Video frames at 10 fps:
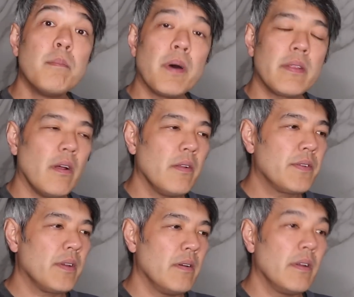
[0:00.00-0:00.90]
but
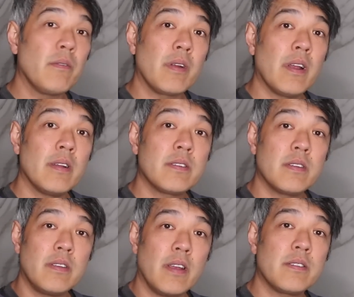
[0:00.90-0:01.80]
also in regards
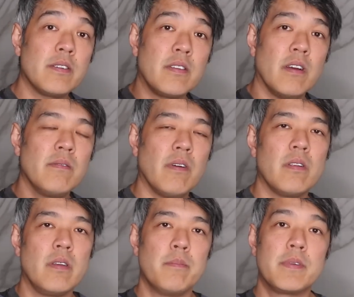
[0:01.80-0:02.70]
to texture, tone,
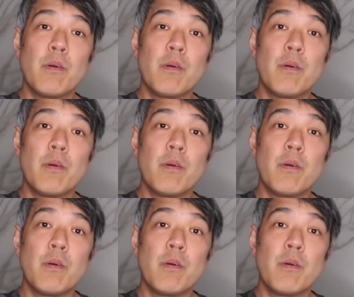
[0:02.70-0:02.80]
volume.